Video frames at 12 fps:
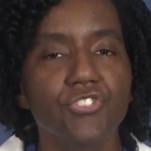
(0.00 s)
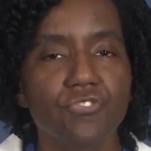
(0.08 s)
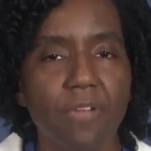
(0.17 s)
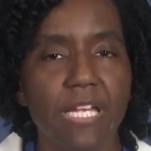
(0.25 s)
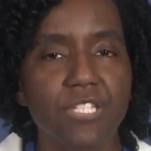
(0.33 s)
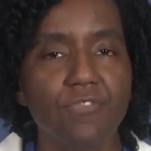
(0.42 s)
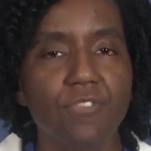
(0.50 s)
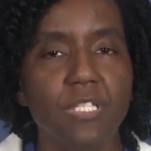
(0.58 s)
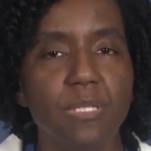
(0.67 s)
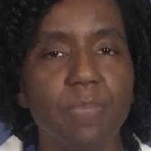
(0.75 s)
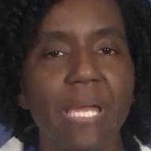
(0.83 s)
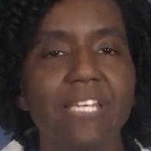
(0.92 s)

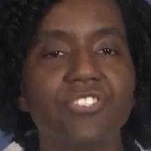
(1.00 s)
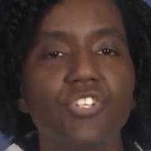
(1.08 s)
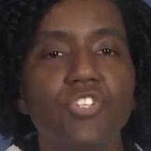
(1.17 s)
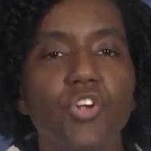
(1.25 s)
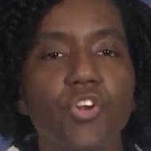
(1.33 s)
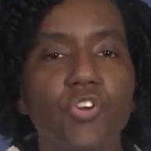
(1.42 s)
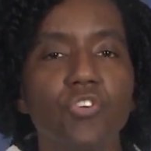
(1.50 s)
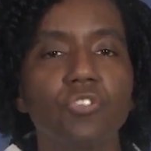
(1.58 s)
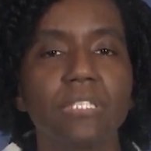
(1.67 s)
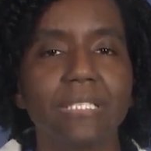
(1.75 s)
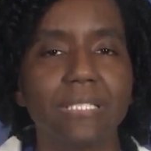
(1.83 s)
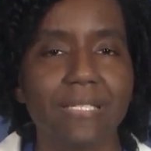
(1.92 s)
transferring the patient
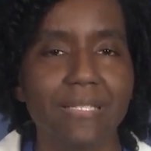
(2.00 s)
early